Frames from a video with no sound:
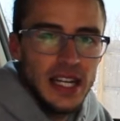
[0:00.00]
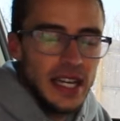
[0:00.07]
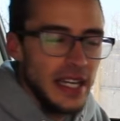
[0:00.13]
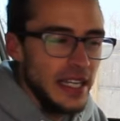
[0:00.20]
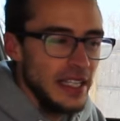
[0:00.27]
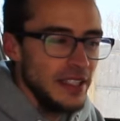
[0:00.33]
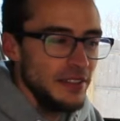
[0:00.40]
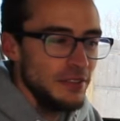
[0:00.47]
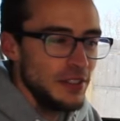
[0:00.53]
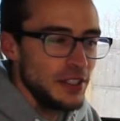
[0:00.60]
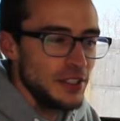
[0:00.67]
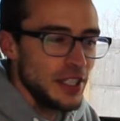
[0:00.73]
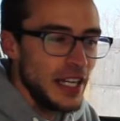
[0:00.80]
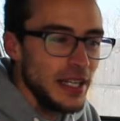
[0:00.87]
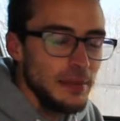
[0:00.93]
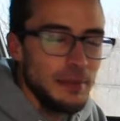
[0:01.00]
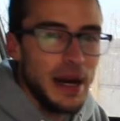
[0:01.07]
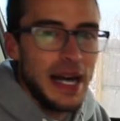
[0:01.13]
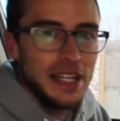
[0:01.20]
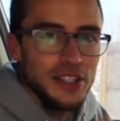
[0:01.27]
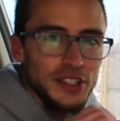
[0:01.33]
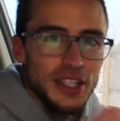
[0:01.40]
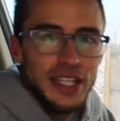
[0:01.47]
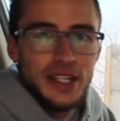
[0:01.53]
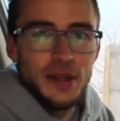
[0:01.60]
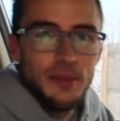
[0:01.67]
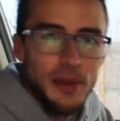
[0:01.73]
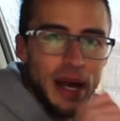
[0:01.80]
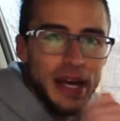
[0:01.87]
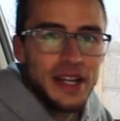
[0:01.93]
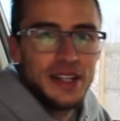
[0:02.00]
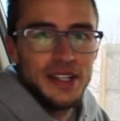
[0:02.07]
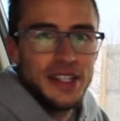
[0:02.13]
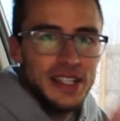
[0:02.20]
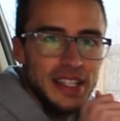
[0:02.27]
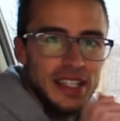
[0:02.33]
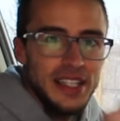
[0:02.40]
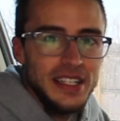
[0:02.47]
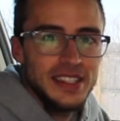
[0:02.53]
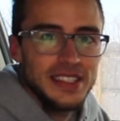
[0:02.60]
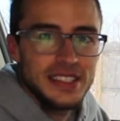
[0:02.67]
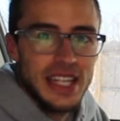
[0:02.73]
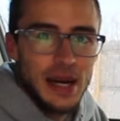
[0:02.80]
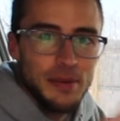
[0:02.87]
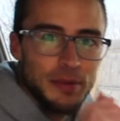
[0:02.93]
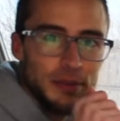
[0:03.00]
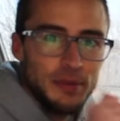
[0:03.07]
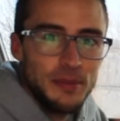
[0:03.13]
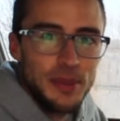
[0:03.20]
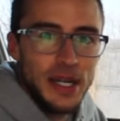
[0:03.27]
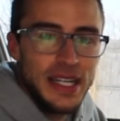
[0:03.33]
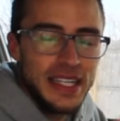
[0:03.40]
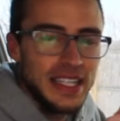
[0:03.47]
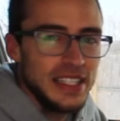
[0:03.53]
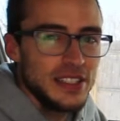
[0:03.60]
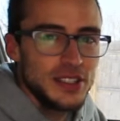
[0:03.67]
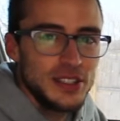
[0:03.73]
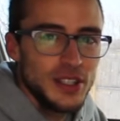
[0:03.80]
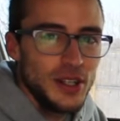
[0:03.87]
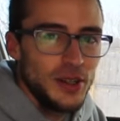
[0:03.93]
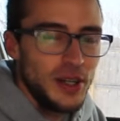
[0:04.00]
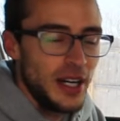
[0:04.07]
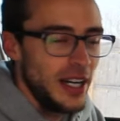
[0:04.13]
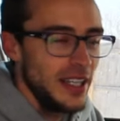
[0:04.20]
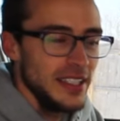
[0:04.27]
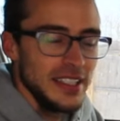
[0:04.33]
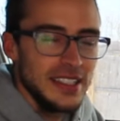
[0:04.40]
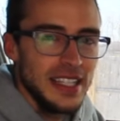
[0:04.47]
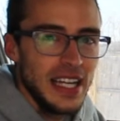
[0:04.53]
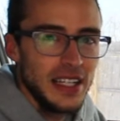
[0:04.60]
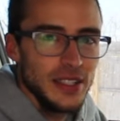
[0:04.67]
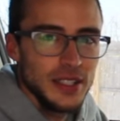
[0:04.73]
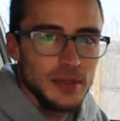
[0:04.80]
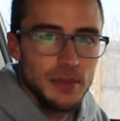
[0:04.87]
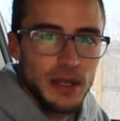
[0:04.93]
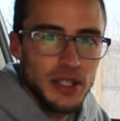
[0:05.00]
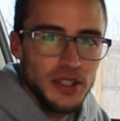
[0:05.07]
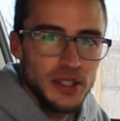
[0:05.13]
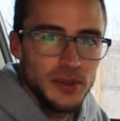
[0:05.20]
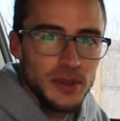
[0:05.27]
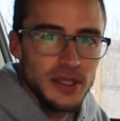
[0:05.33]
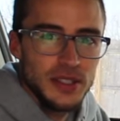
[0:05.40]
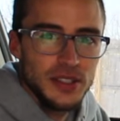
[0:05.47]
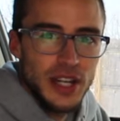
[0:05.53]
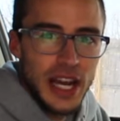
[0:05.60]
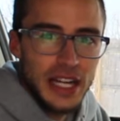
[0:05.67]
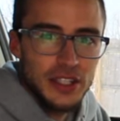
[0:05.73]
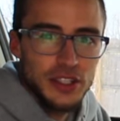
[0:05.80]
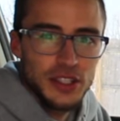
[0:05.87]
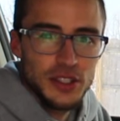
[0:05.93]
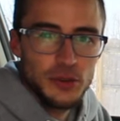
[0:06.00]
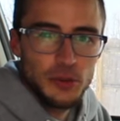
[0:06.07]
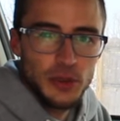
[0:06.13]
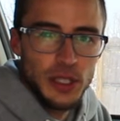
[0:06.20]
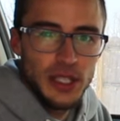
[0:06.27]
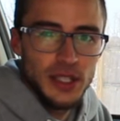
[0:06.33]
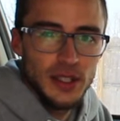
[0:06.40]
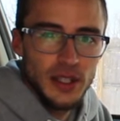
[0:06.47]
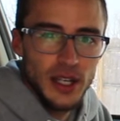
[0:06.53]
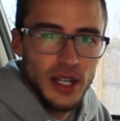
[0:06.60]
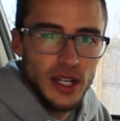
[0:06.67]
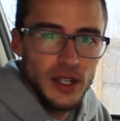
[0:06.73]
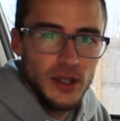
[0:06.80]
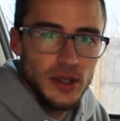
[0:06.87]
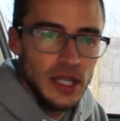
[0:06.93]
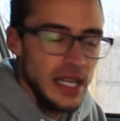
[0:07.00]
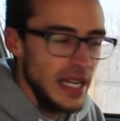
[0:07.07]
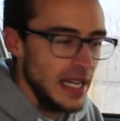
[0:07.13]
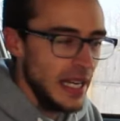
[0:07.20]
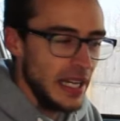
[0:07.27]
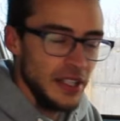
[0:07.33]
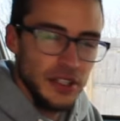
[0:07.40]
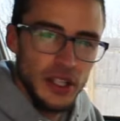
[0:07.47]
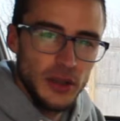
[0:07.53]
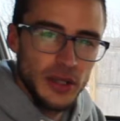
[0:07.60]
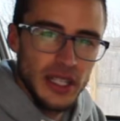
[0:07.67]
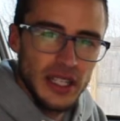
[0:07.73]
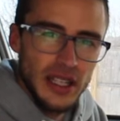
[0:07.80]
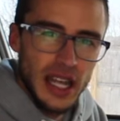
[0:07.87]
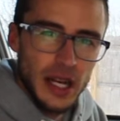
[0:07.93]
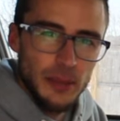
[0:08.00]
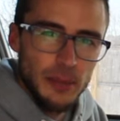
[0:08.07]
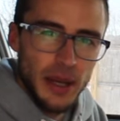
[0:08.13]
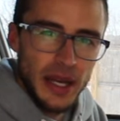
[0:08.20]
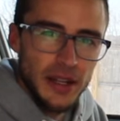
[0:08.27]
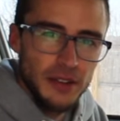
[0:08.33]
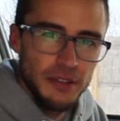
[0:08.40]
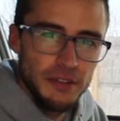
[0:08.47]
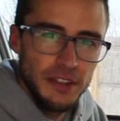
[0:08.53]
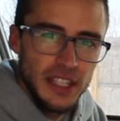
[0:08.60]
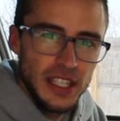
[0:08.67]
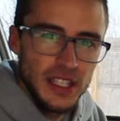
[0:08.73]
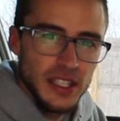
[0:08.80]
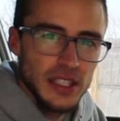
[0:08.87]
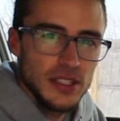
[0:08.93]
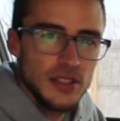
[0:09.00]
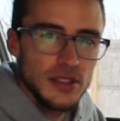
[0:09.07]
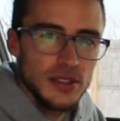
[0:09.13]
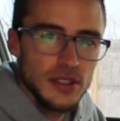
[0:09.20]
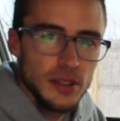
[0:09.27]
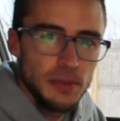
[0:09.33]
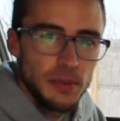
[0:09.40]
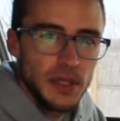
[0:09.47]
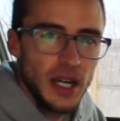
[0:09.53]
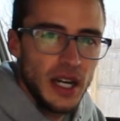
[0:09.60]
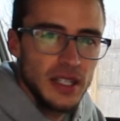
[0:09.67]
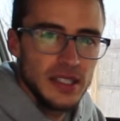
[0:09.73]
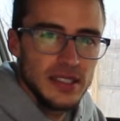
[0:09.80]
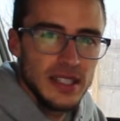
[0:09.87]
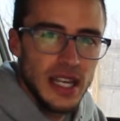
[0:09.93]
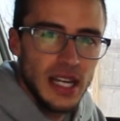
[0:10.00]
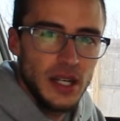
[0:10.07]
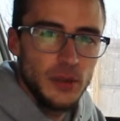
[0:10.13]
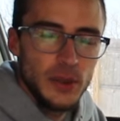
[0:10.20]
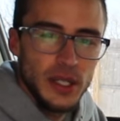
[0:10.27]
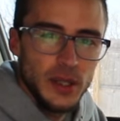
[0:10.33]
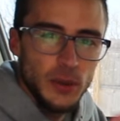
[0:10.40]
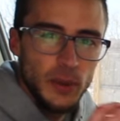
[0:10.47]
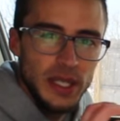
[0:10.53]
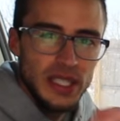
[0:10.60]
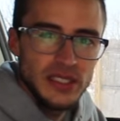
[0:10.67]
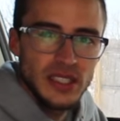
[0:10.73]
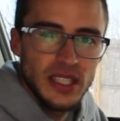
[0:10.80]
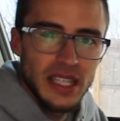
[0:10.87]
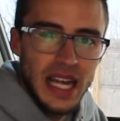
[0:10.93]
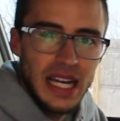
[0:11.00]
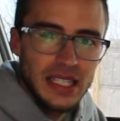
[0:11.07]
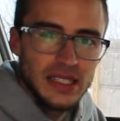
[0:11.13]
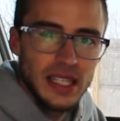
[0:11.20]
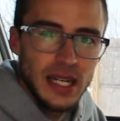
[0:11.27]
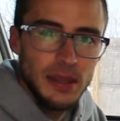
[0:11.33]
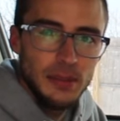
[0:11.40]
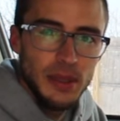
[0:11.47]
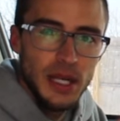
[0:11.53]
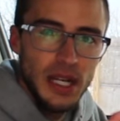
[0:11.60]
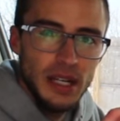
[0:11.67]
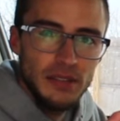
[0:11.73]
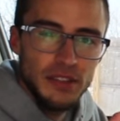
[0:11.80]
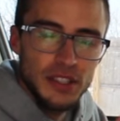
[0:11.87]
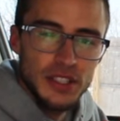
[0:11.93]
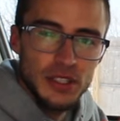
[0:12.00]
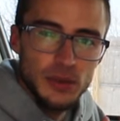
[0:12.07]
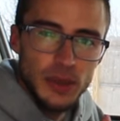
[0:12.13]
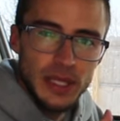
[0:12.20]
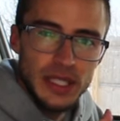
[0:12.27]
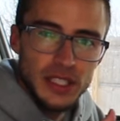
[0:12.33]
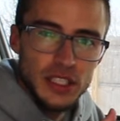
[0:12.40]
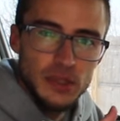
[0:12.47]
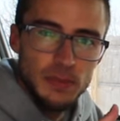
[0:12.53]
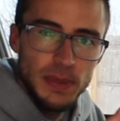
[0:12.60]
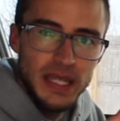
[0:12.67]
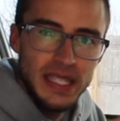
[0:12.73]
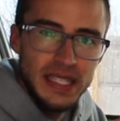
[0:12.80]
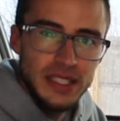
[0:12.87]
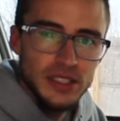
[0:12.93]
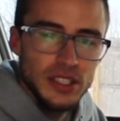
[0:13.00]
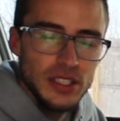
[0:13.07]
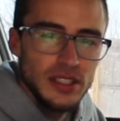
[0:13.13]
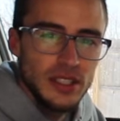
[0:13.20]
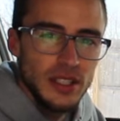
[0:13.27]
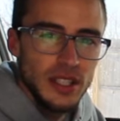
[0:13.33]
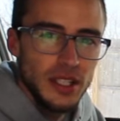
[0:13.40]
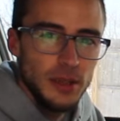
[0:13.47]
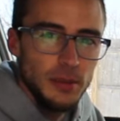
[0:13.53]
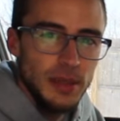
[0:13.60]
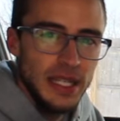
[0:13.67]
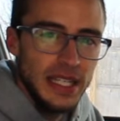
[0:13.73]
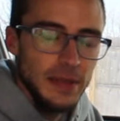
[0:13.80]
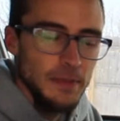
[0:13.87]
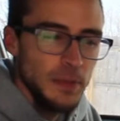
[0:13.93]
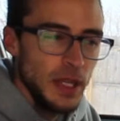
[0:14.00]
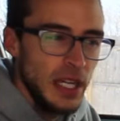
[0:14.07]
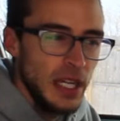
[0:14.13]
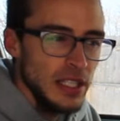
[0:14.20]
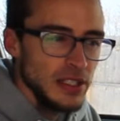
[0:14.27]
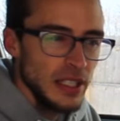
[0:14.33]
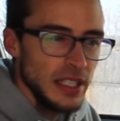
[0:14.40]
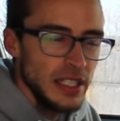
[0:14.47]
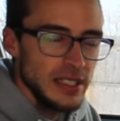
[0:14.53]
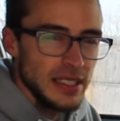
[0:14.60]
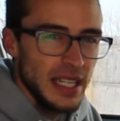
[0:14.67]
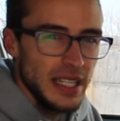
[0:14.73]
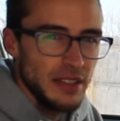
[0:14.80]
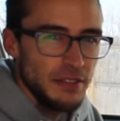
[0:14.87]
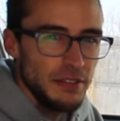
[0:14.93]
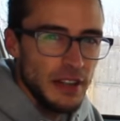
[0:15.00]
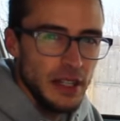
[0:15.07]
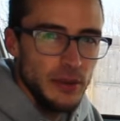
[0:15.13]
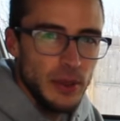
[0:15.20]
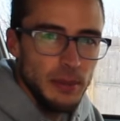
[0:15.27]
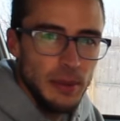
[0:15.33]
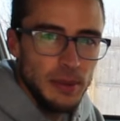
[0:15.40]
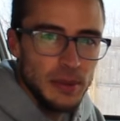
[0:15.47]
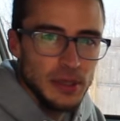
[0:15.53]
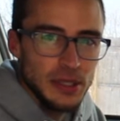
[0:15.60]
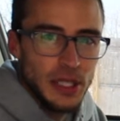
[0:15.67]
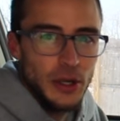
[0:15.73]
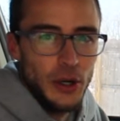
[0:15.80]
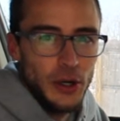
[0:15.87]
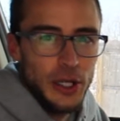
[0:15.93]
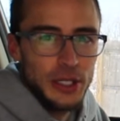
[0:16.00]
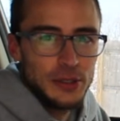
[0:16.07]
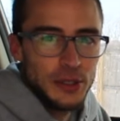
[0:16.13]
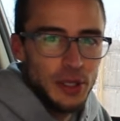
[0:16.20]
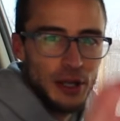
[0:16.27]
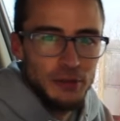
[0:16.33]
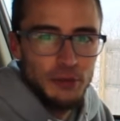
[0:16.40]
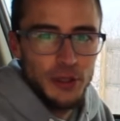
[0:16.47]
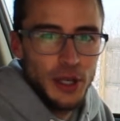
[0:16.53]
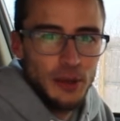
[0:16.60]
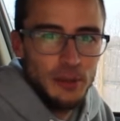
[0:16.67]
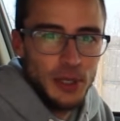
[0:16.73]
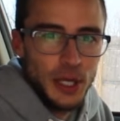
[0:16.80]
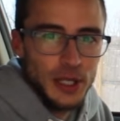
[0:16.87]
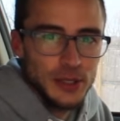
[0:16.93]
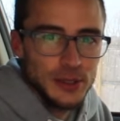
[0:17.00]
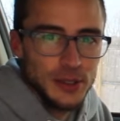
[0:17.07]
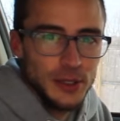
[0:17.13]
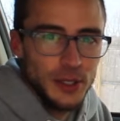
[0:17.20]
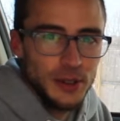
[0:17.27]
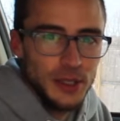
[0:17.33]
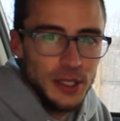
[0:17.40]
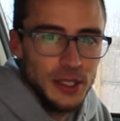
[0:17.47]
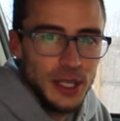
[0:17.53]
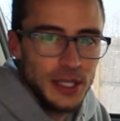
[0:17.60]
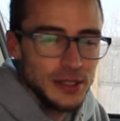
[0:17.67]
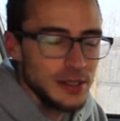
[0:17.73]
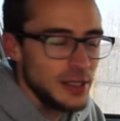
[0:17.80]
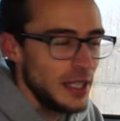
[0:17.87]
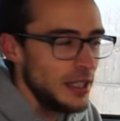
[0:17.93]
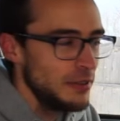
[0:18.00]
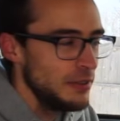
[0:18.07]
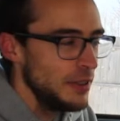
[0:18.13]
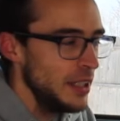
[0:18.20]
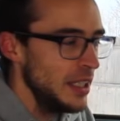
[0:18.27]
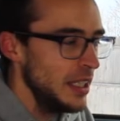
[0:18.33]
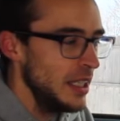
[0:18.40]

And if you're trying to modulate the pedal to stop it from braking, it's so hard to tell, especially when traction is really low and you don't get a lot of pedal feel. It's super hard to tell when your wheels are locked up versus when they're spinning just a little bit. So I think it's kind of funny when people say, oh yeah, turn off the ABS, so you don't need that stuff.